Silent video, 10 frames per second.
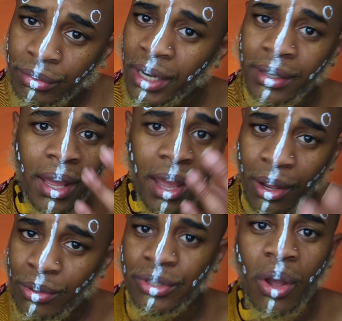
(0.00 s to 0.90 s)
their
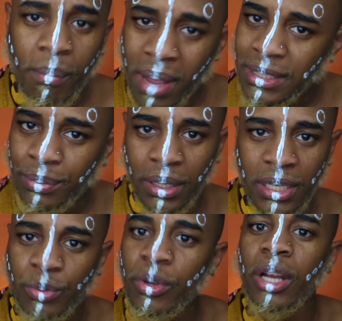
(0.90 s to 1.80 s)
nails. Don't mess with
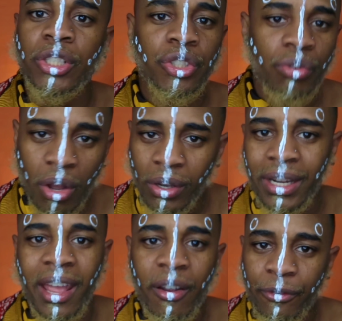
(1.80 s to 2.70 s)
us. We are strong
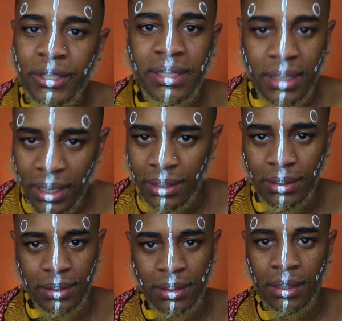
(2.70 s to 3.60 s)
in every
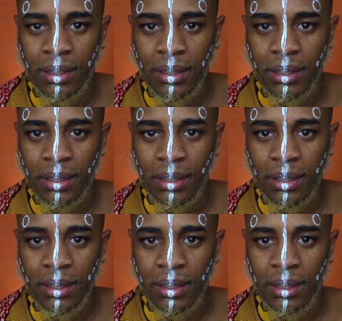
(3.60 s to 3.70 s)
sense.